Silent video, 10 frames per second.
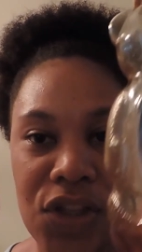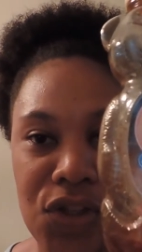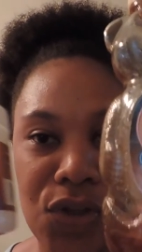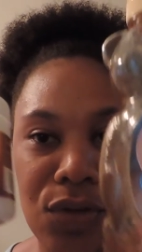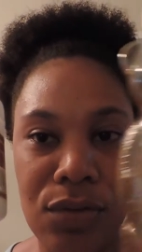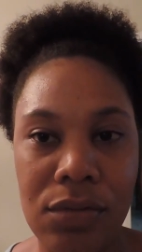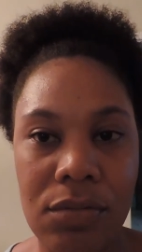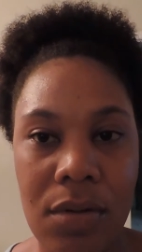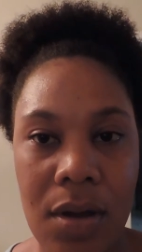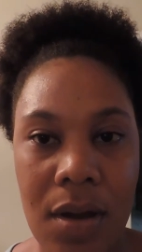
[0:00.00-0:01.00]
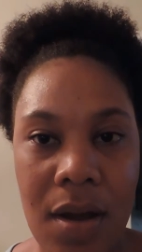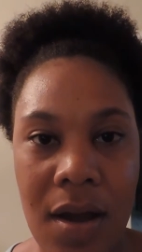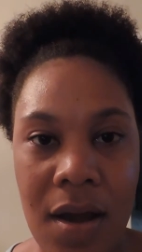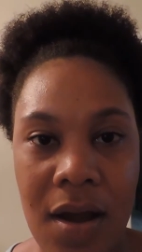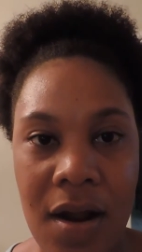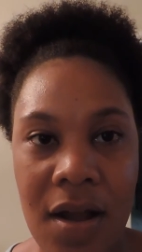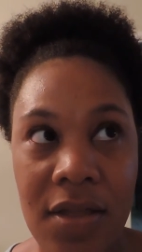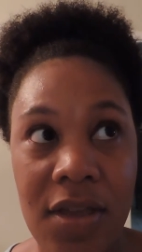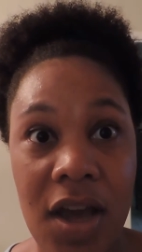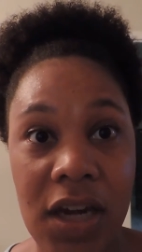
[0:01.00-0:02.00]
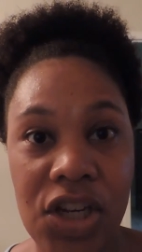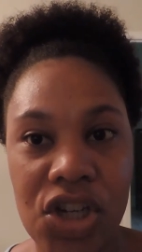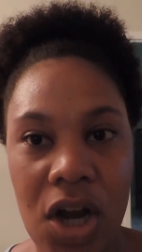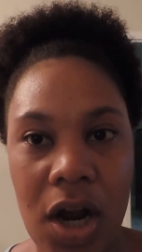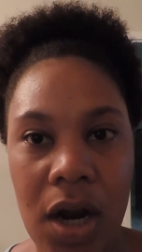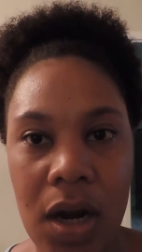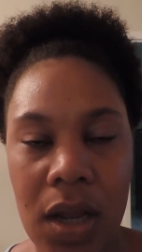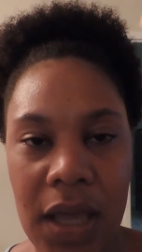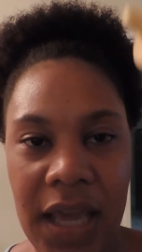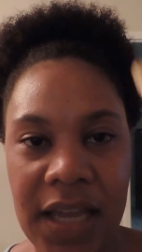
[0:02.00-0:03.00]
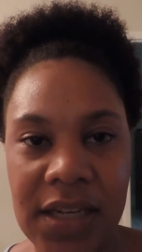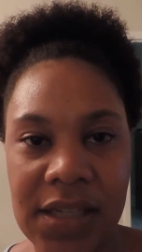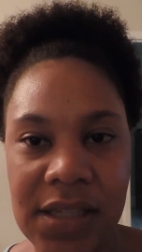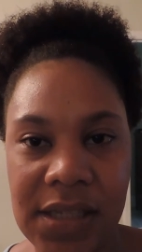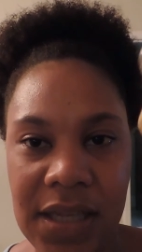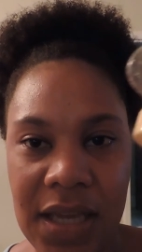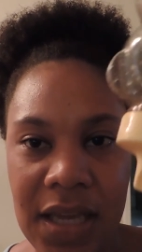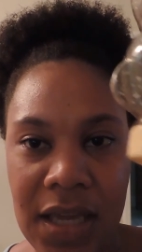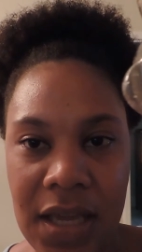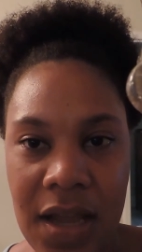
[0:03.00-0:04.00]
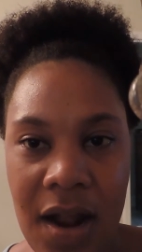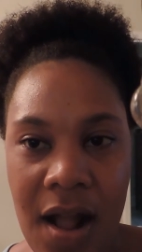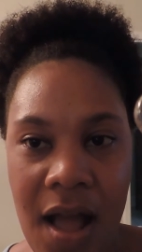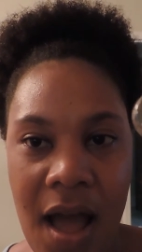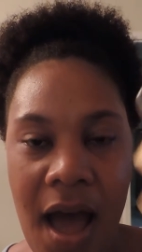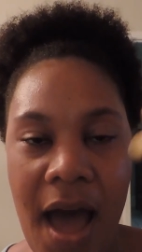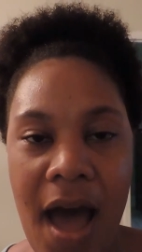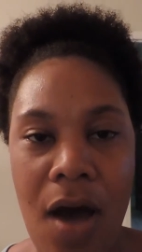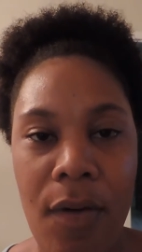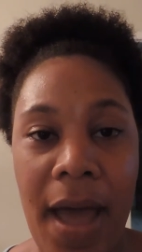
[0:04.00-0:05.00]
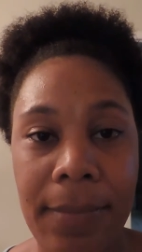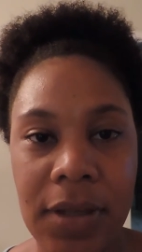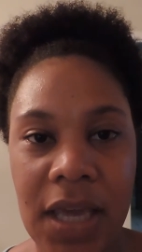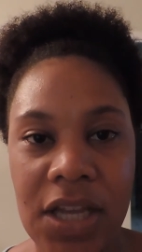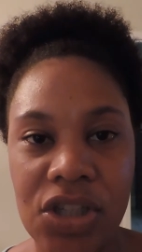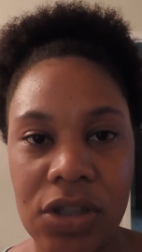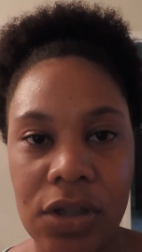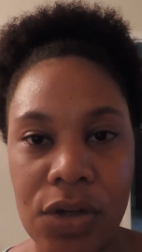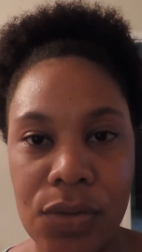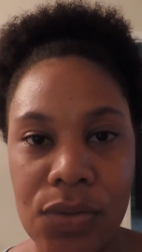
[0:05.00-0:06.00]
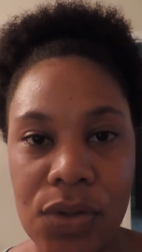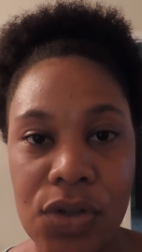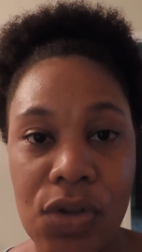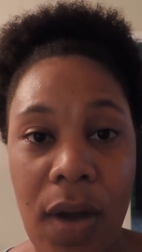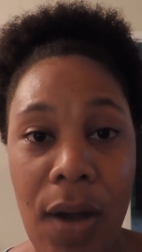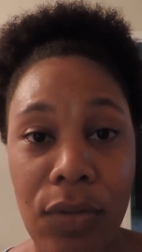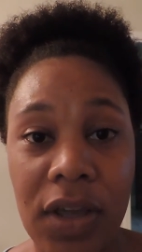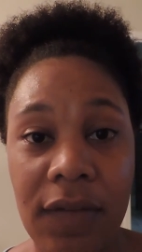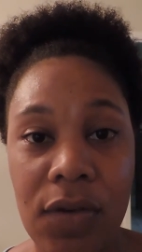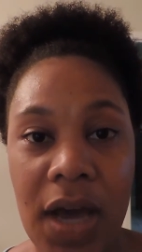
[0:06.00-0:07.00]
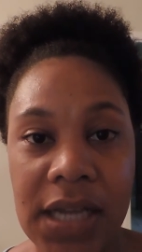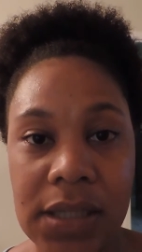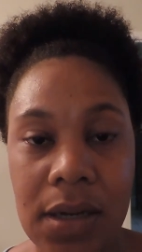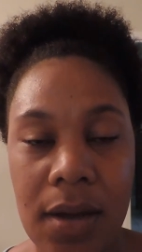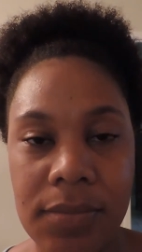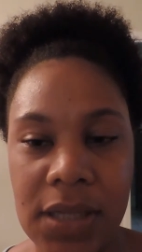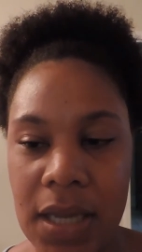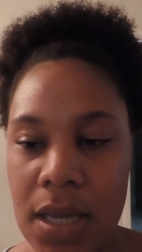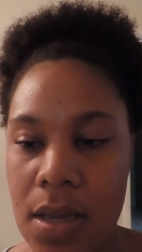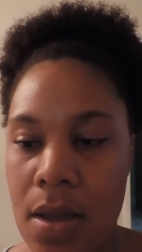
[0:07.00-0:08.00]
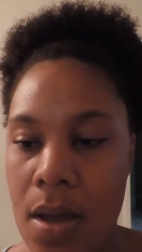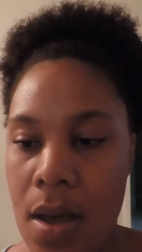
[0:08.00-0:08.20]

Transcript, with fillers: into the honey jar and see how application goes. So I will give you guys an update,